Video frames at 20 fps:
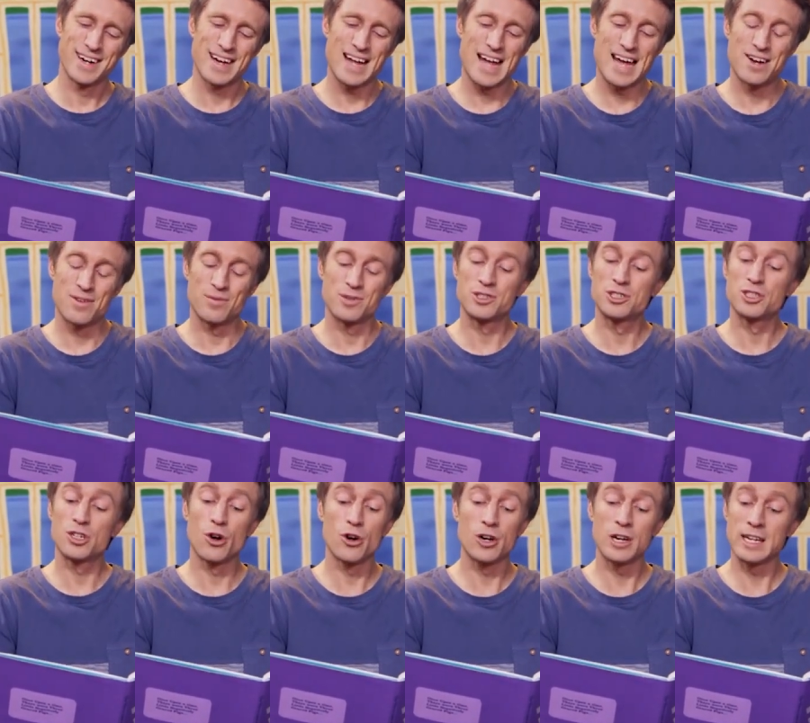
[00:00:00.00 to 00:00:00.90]
And it was
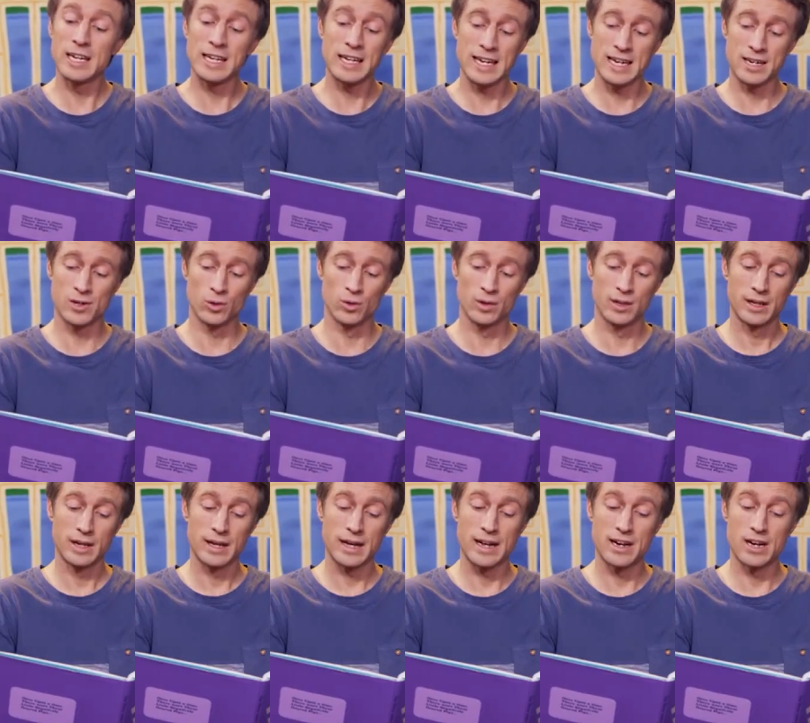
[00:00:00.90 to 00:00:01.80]
totally legal,
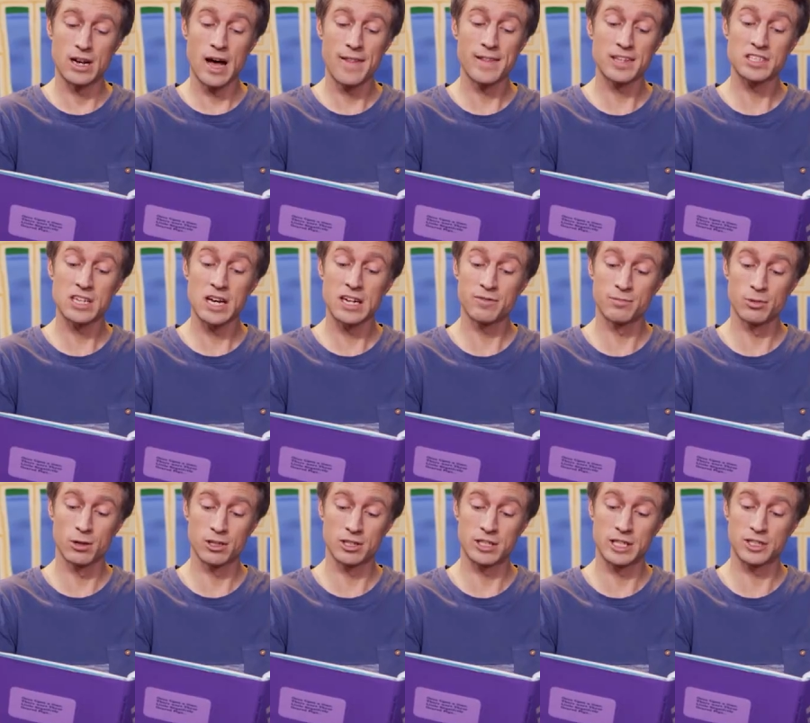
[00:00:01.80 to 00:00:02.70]
and neither side of
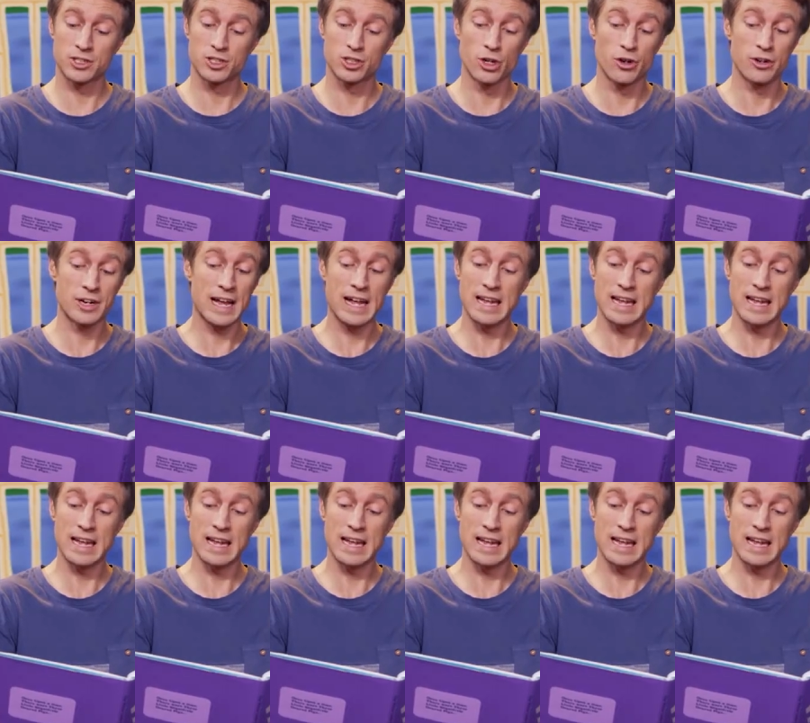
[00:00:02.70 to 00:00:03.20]
politics showed